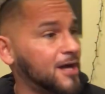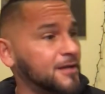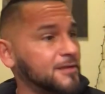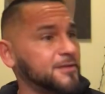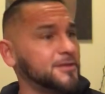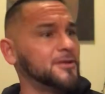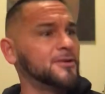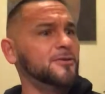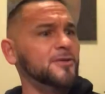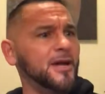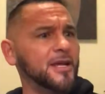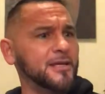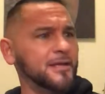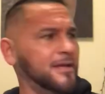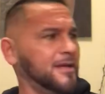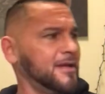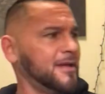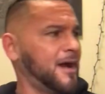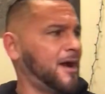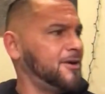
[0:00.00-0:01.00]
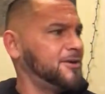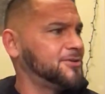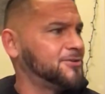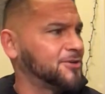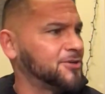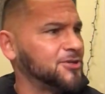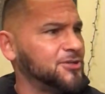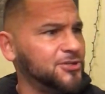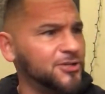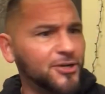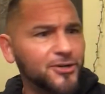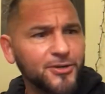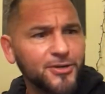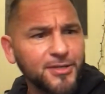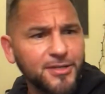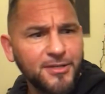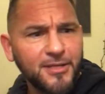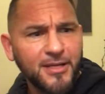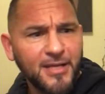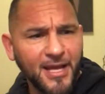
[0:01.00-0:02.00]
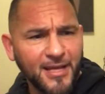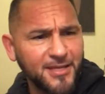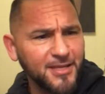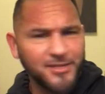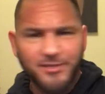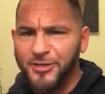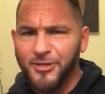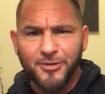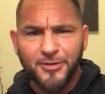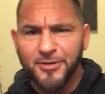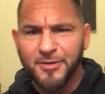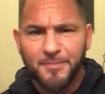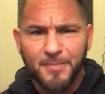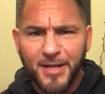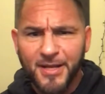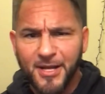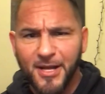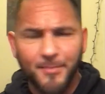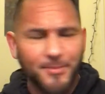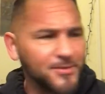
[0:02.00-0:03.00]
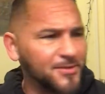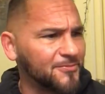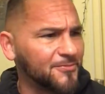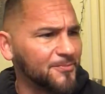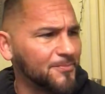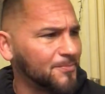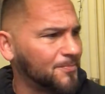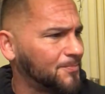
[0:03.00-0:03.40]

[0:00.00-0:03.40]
I already took a urine. I get urine by a couple different